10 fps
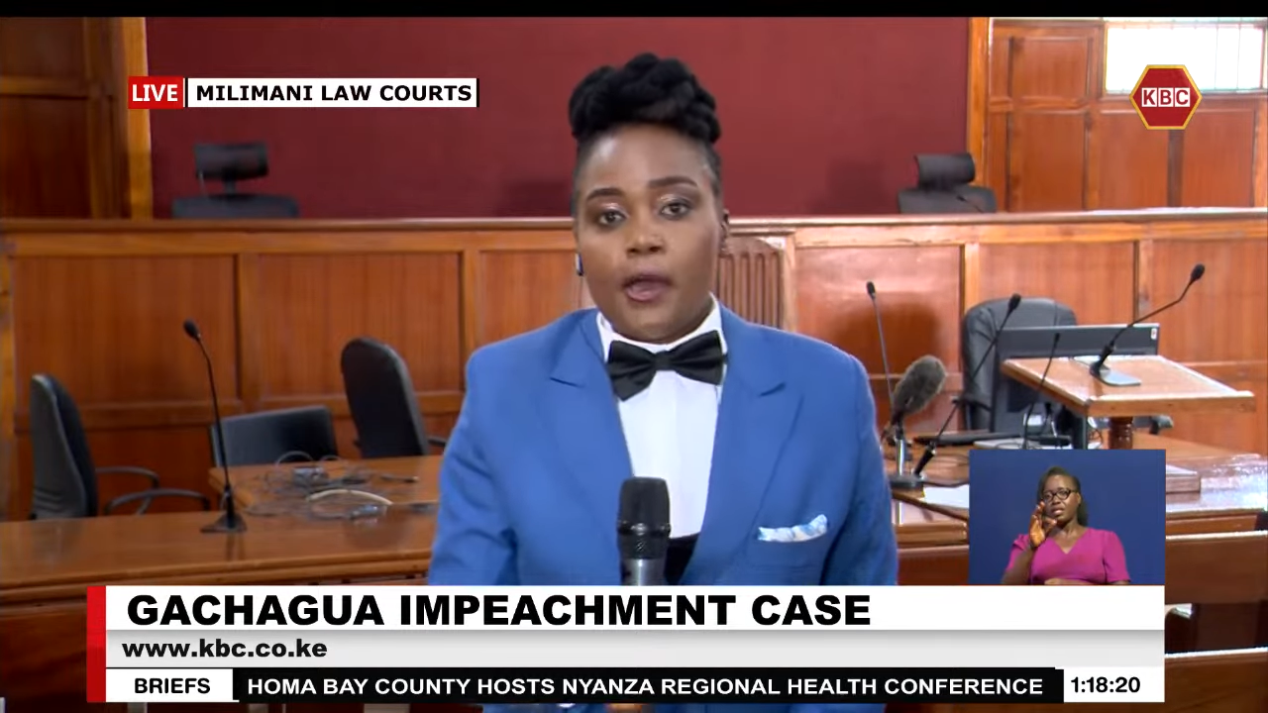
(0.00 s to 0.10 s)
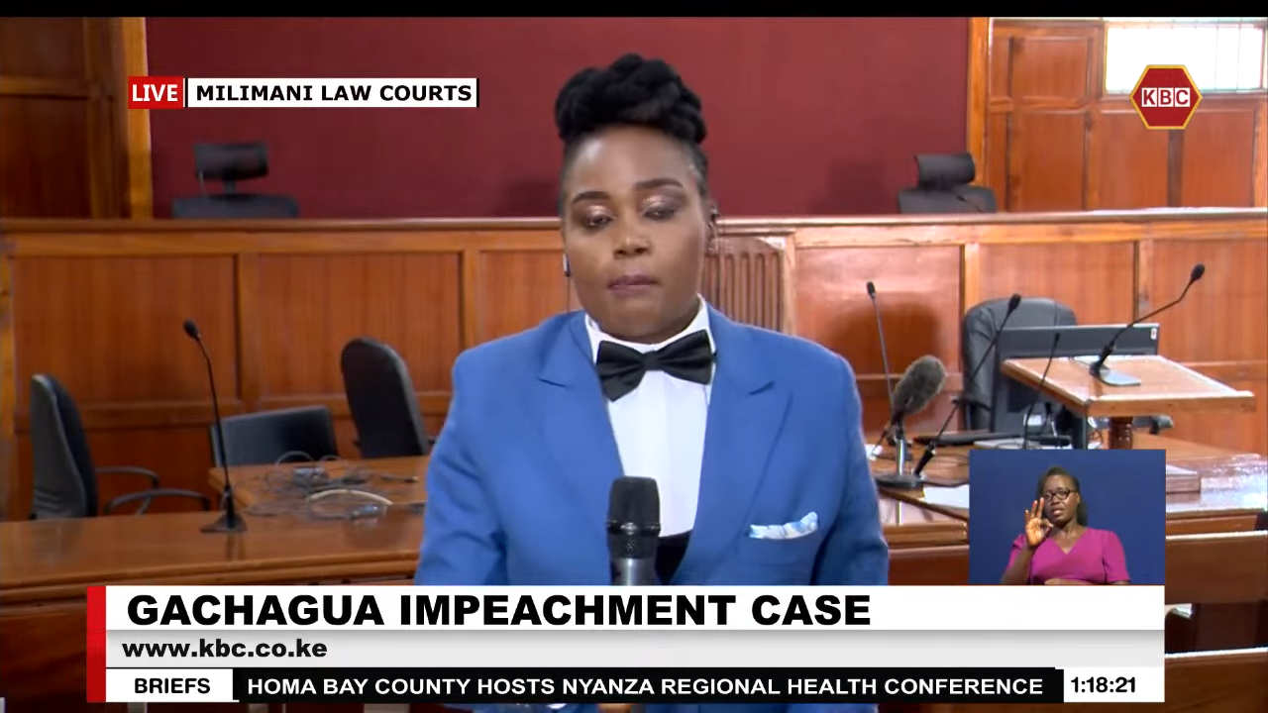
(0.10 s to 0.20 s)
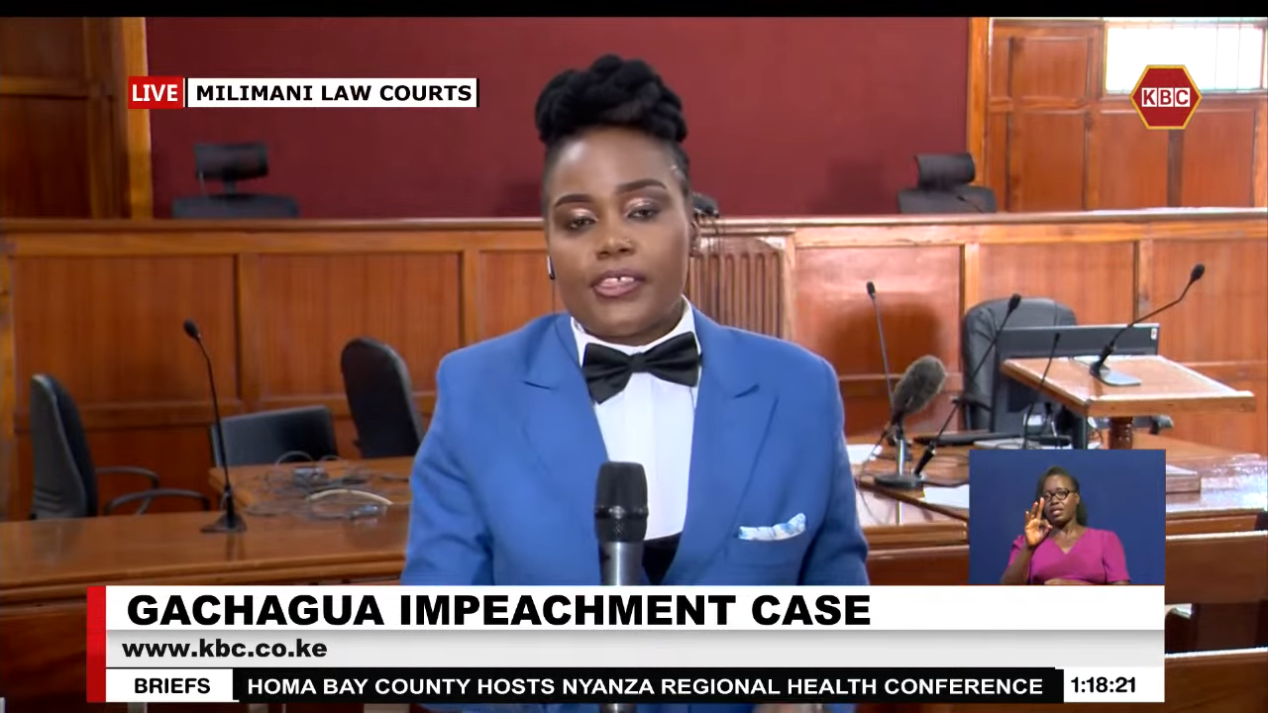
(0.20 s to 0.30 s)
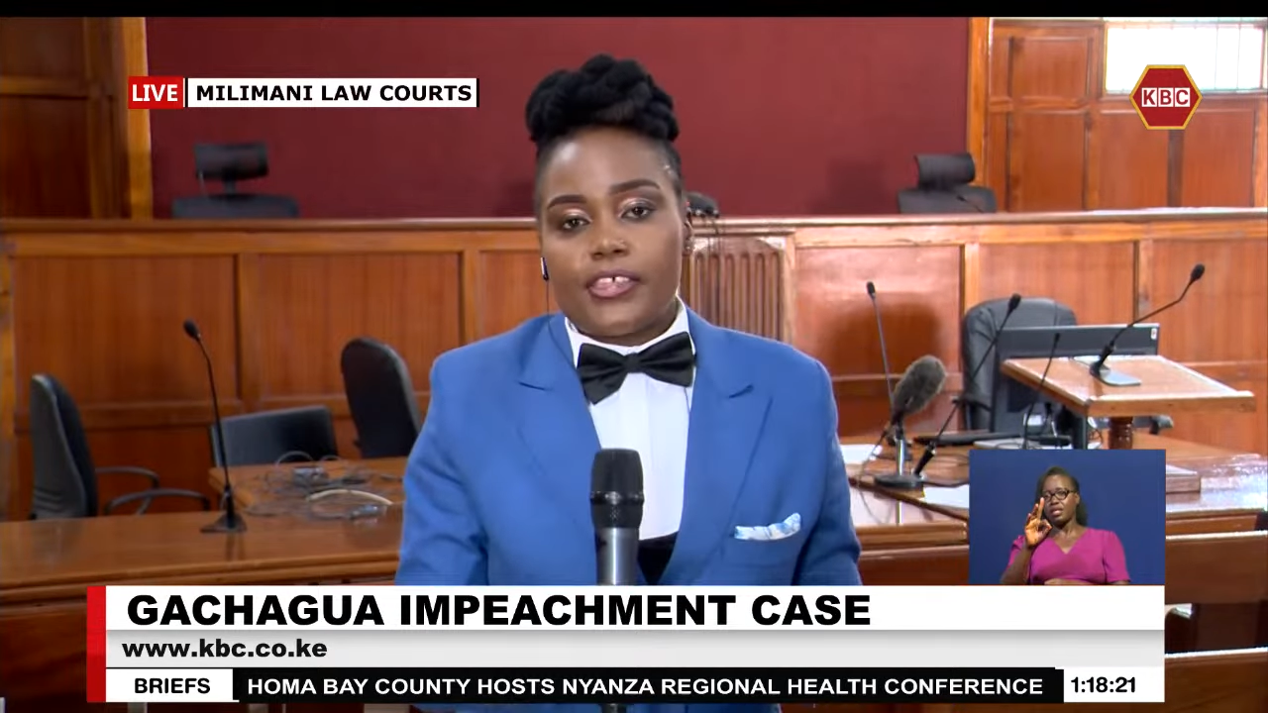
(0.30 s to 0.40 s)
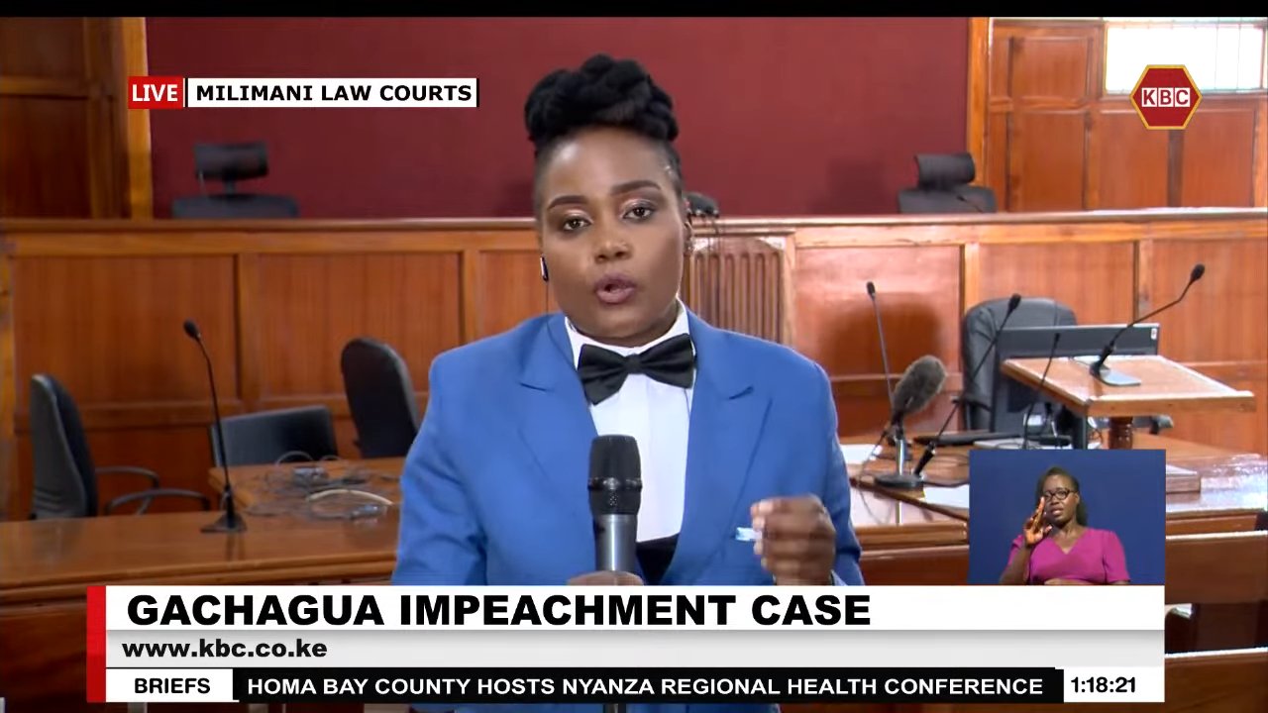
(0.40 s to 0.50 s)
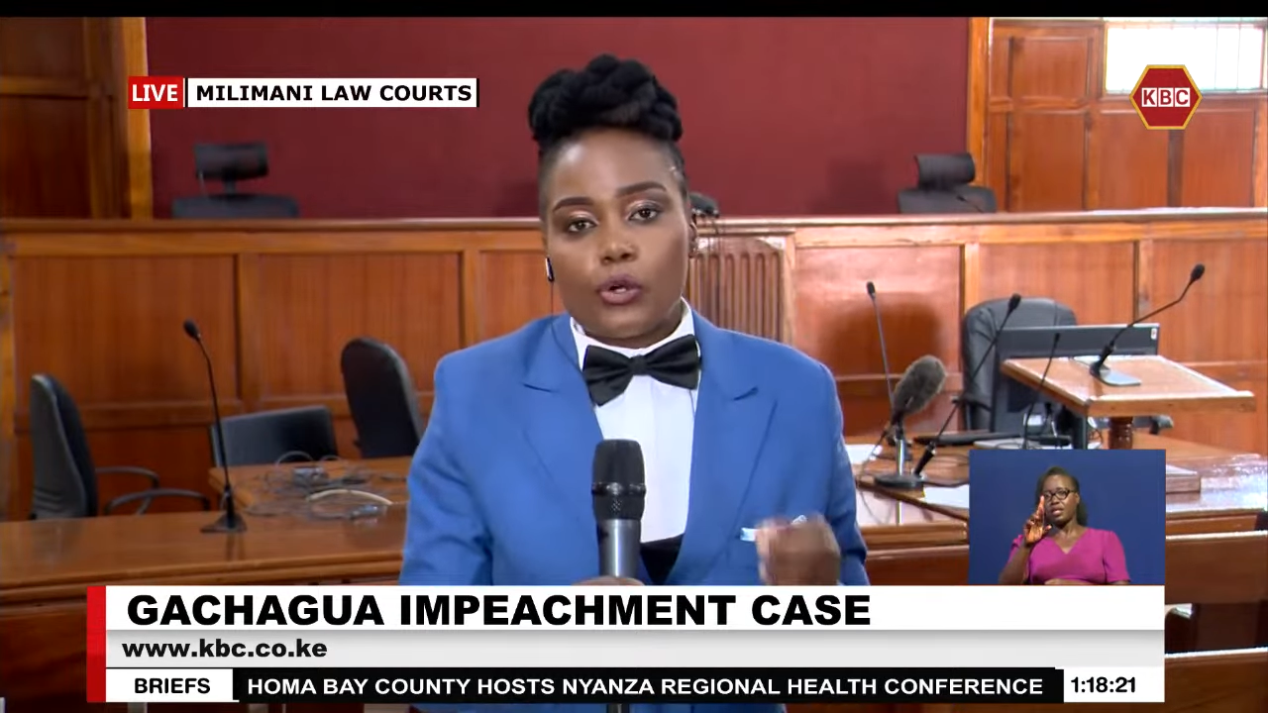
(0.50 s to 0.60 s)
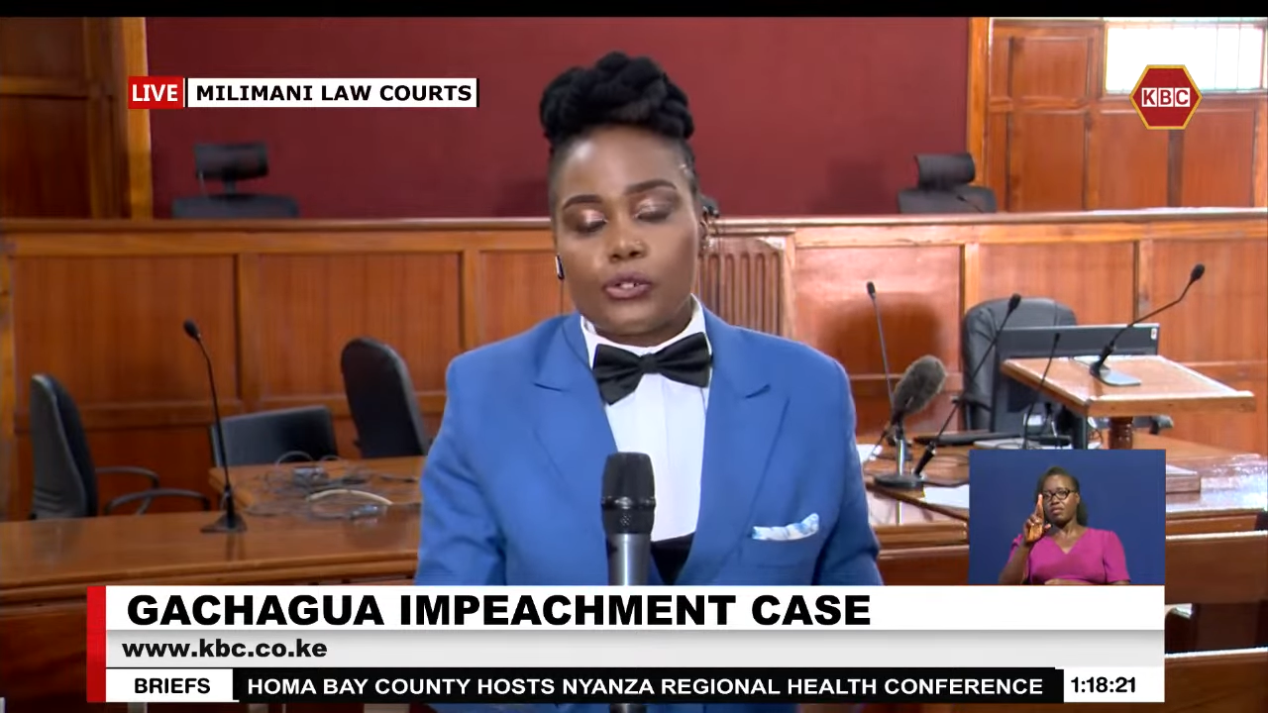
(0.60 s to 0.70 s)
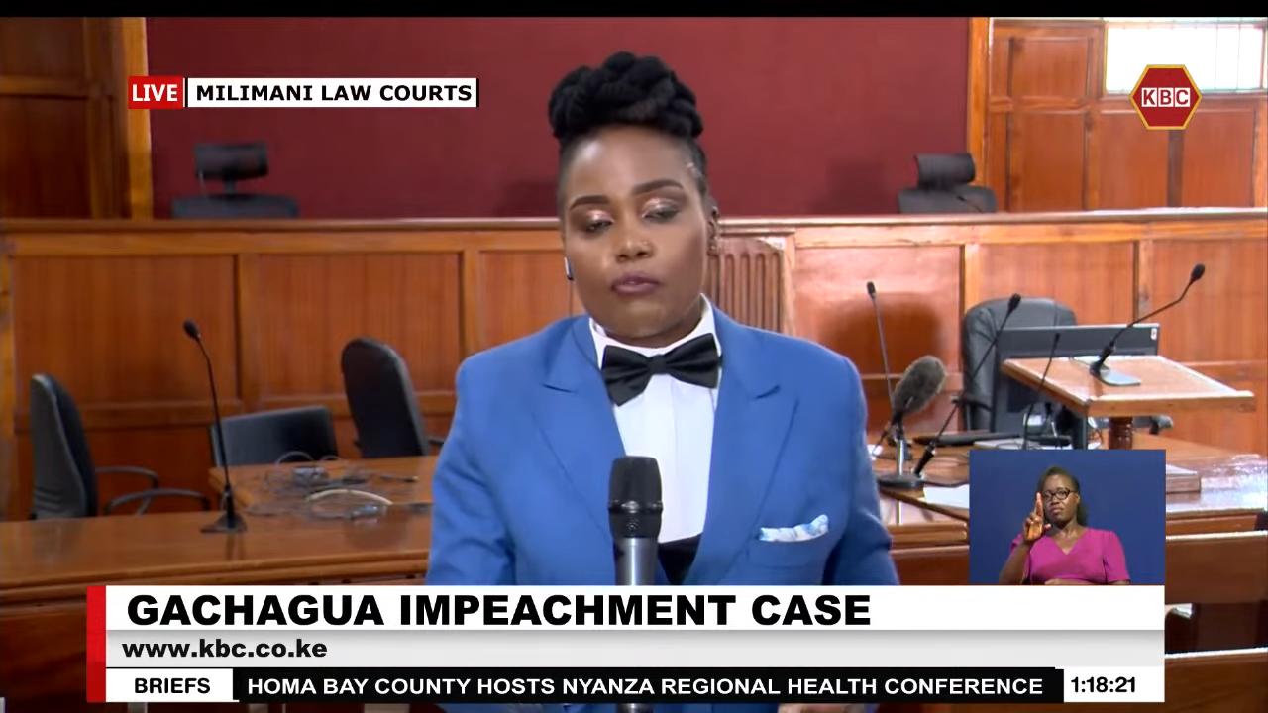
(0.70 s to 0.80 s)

But the Court